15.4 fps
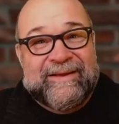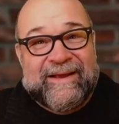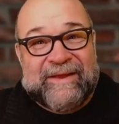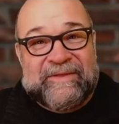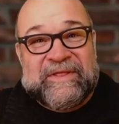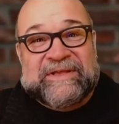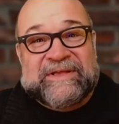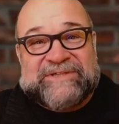
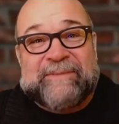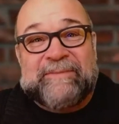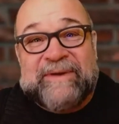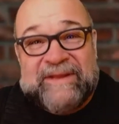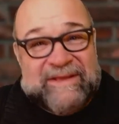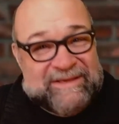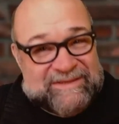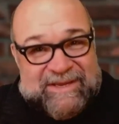And then
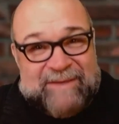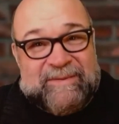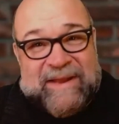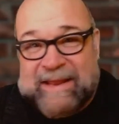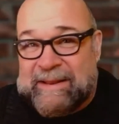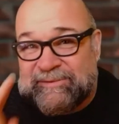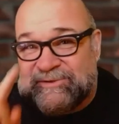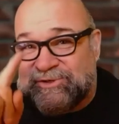somebody, and
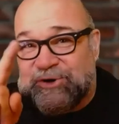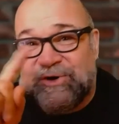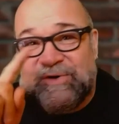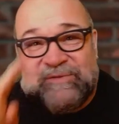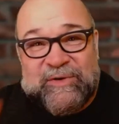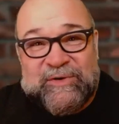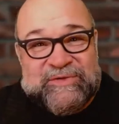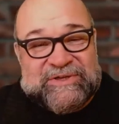I'm sure
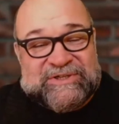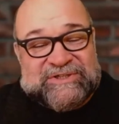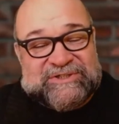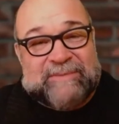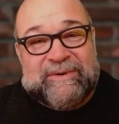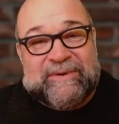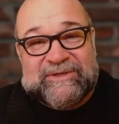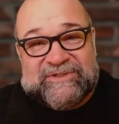you've heard this,
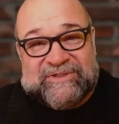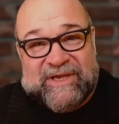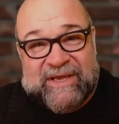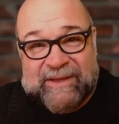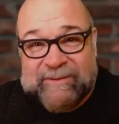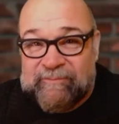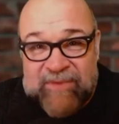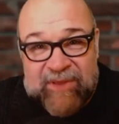somebody will
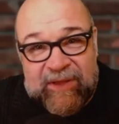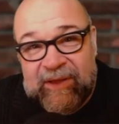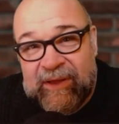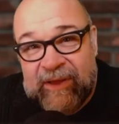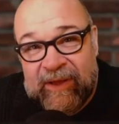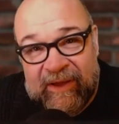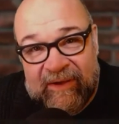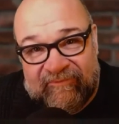say,
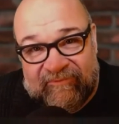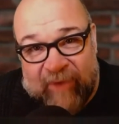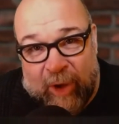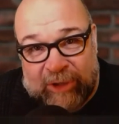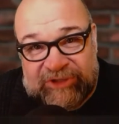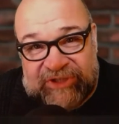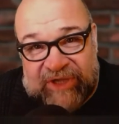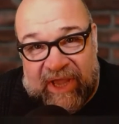
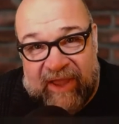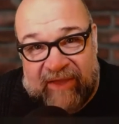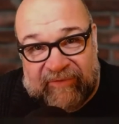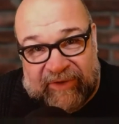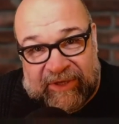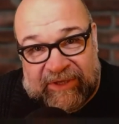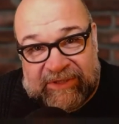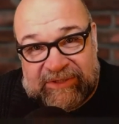false
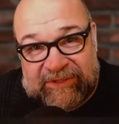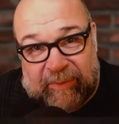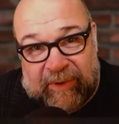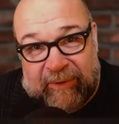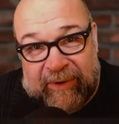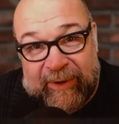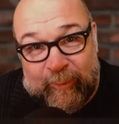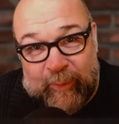evidence
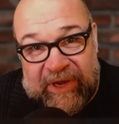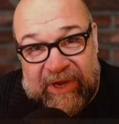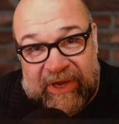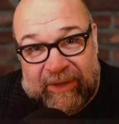appearing real.